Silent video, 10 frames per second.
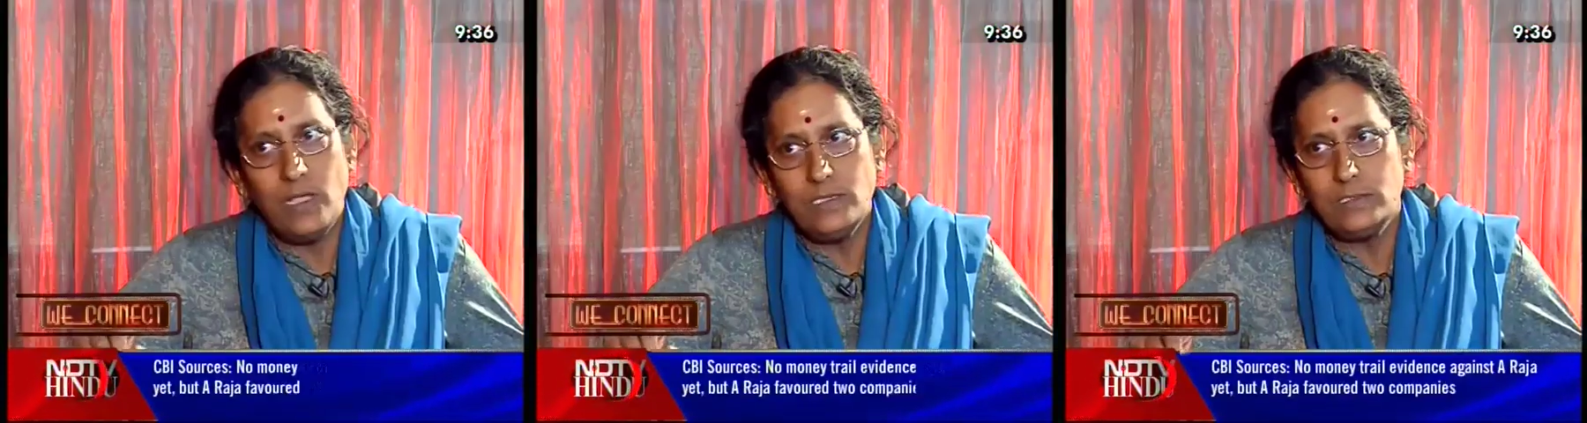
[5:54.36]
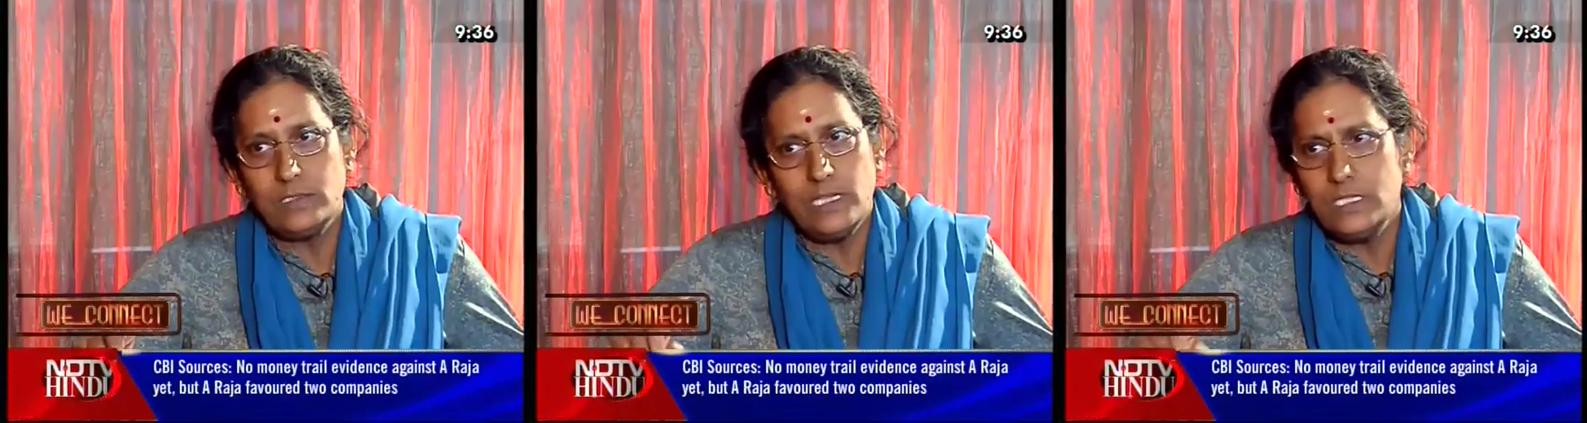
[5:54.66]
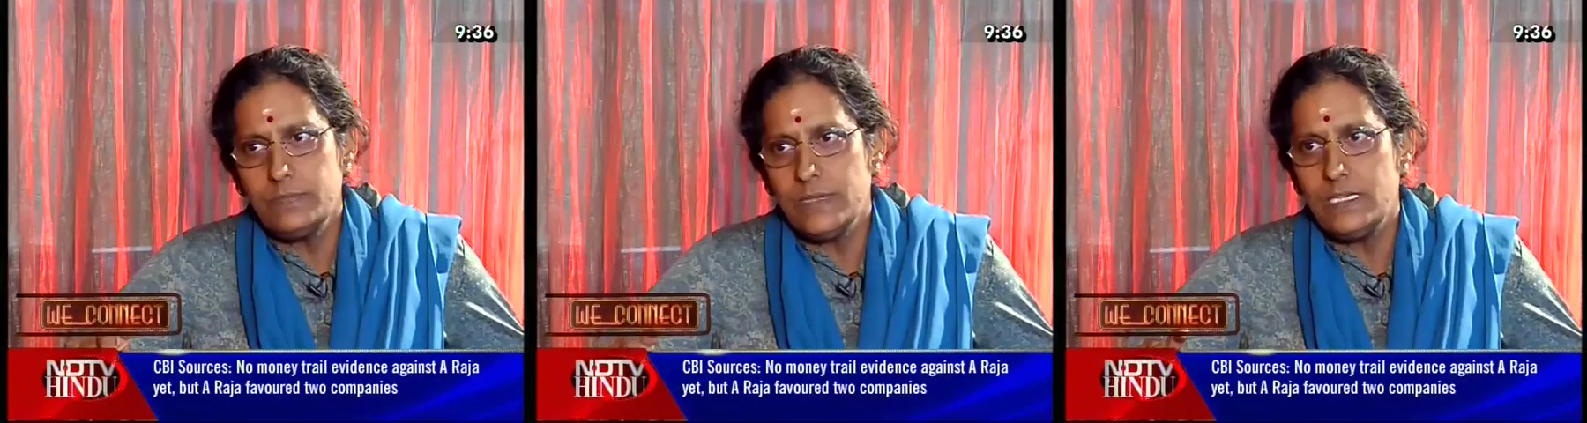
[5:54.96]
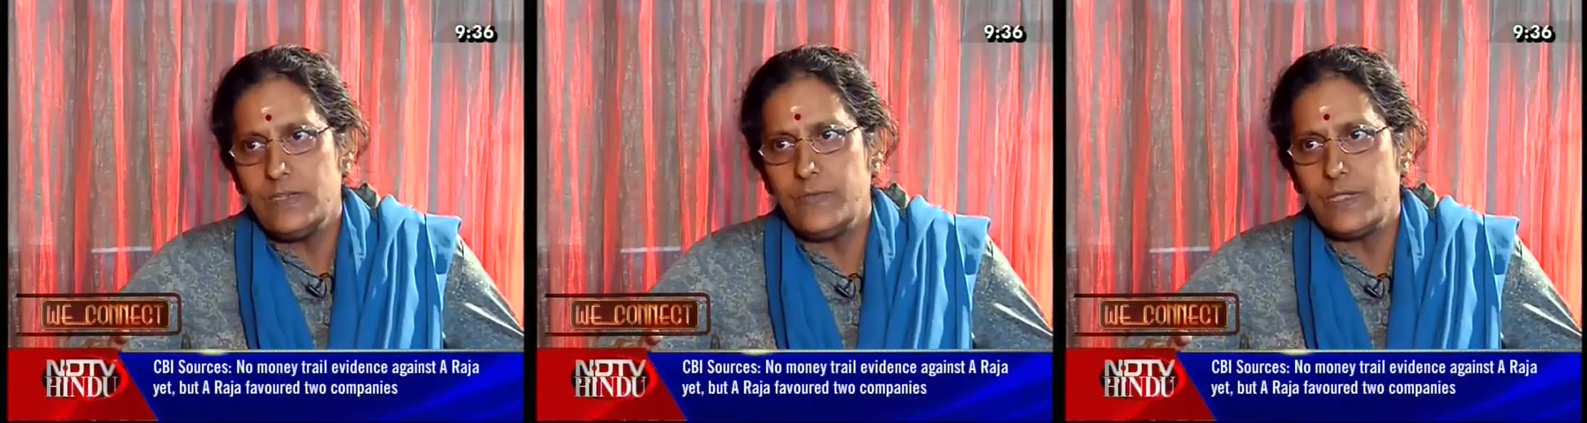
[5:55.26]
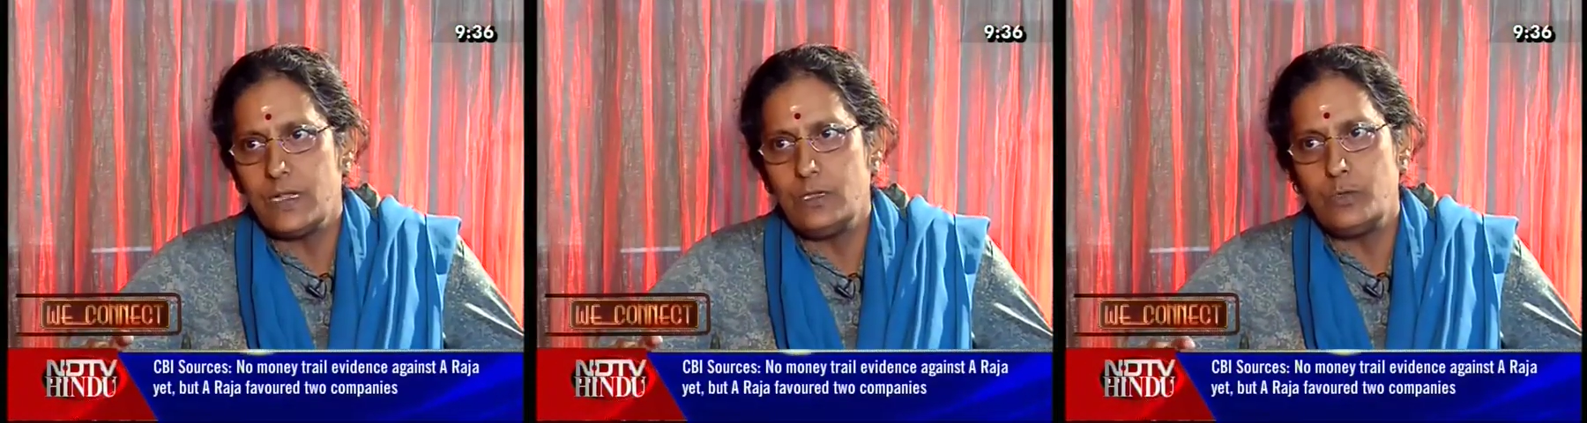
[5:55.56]
once it is very
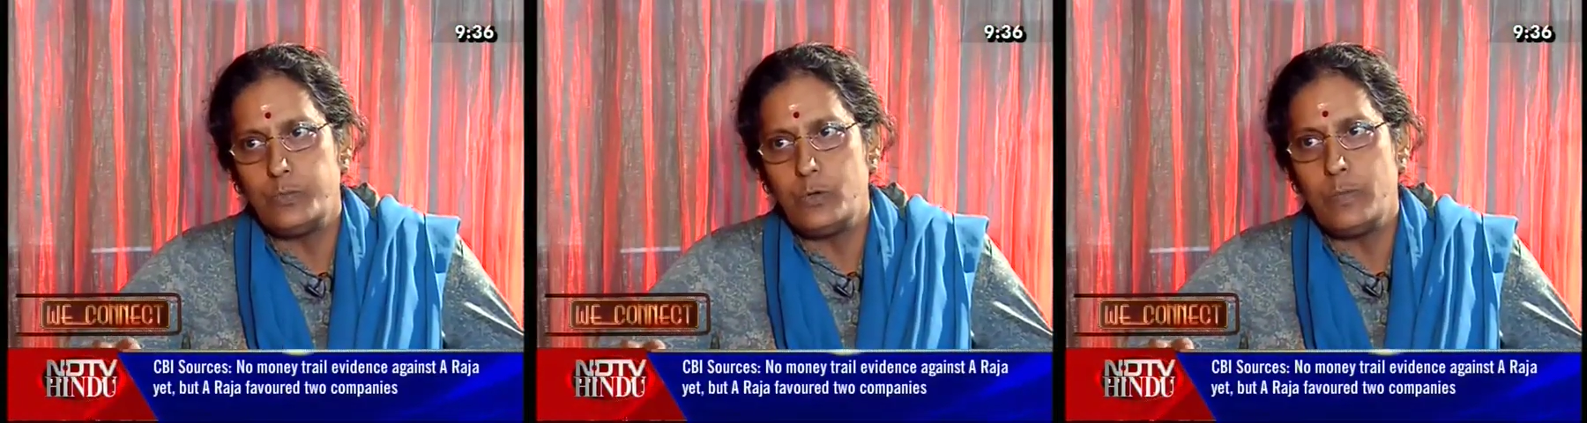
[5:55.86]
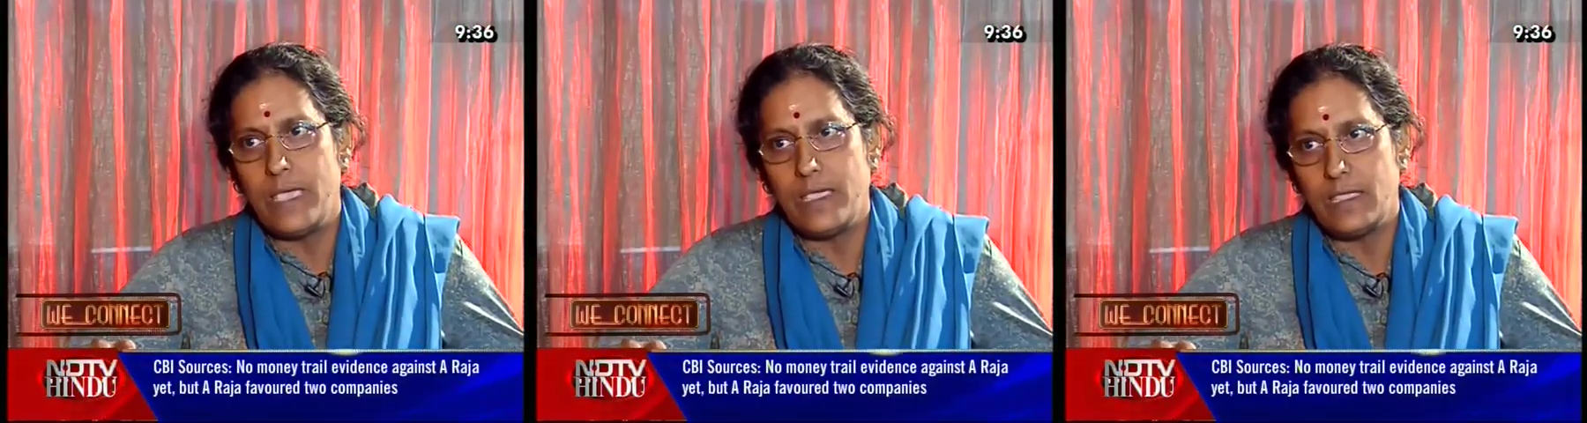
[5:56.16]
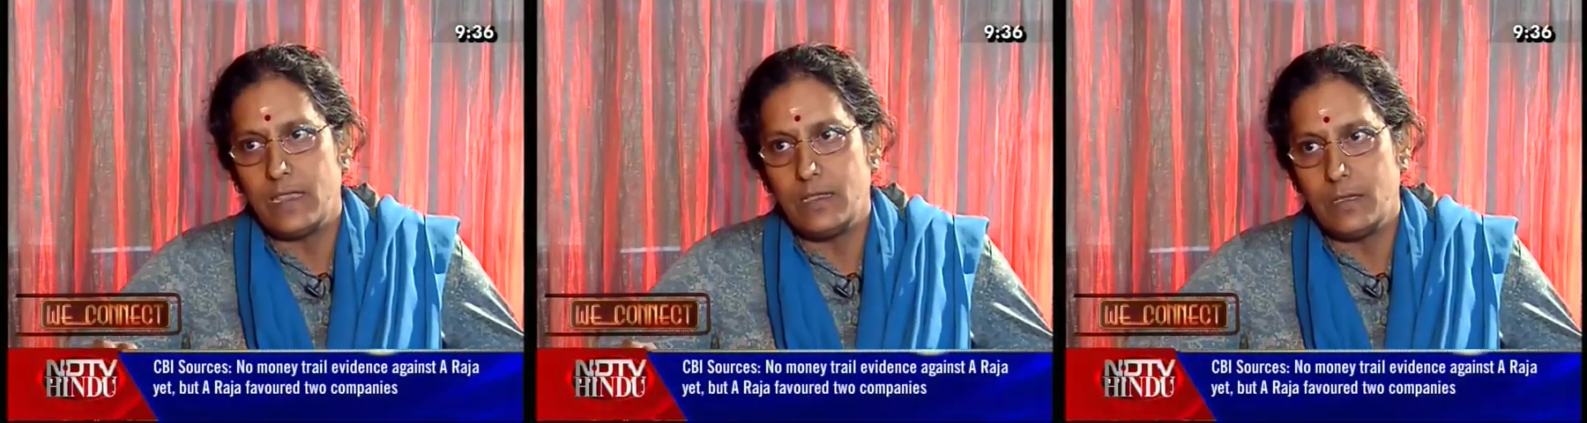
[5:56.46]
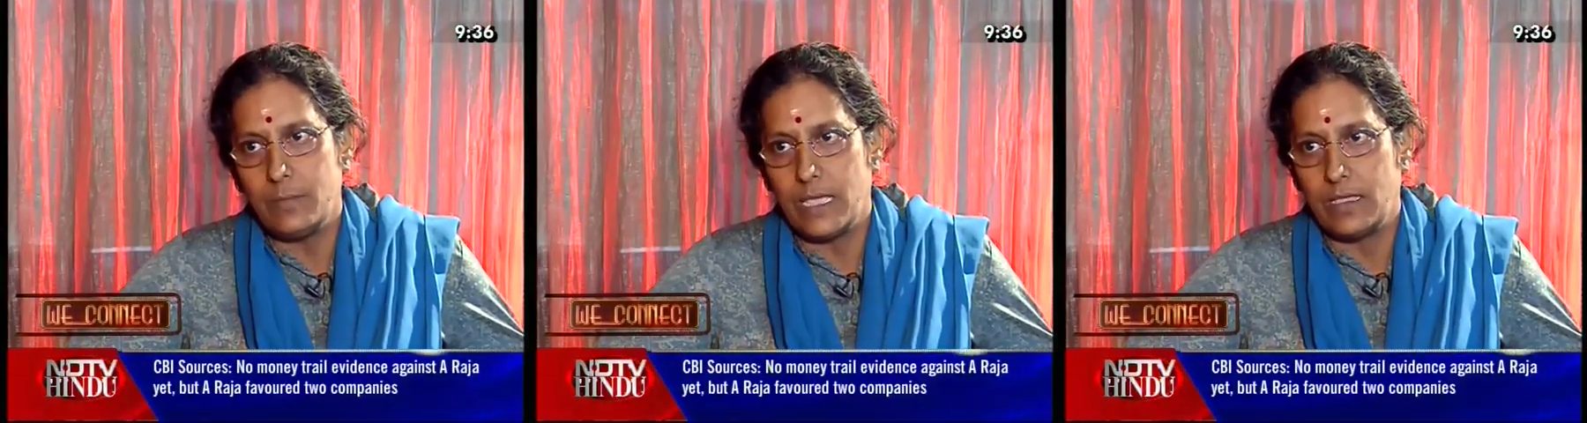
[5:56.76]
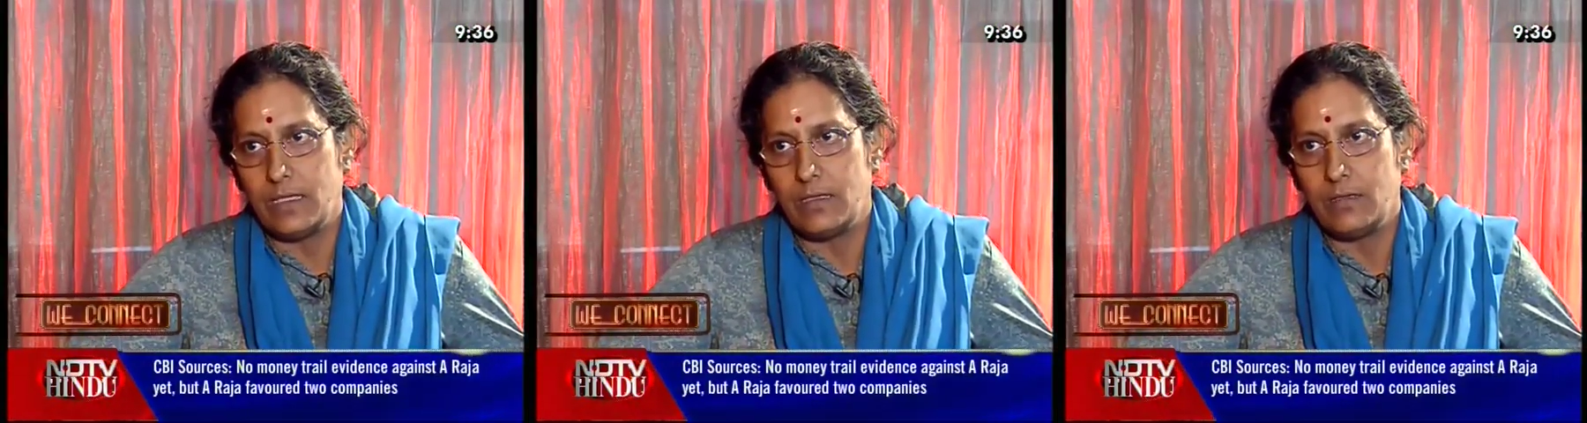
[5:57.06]
difficult to pull back and come
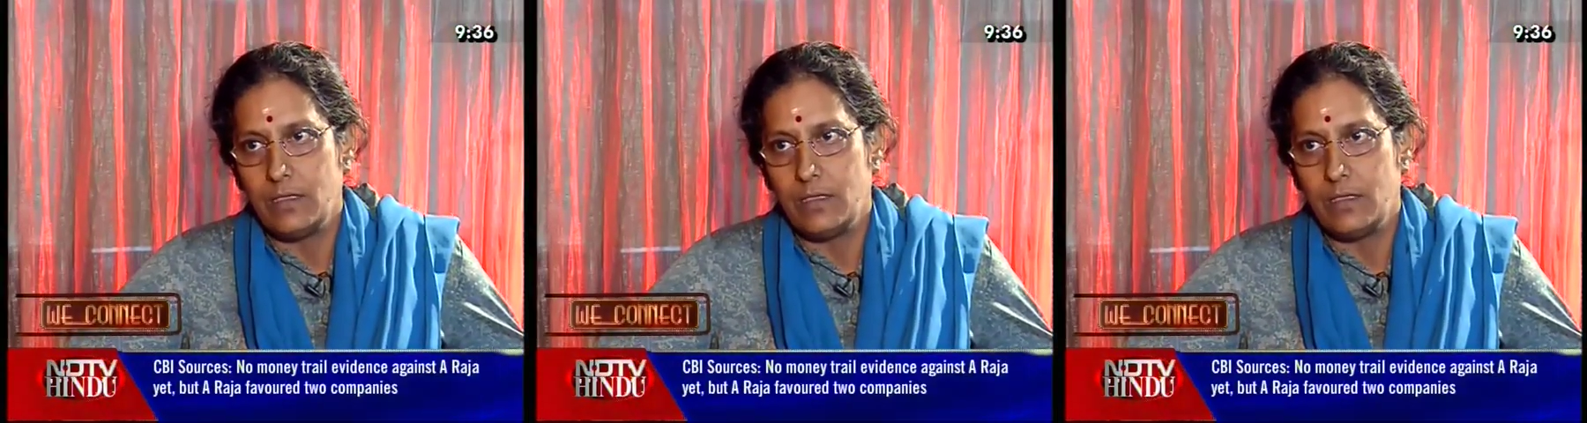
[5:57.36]
back.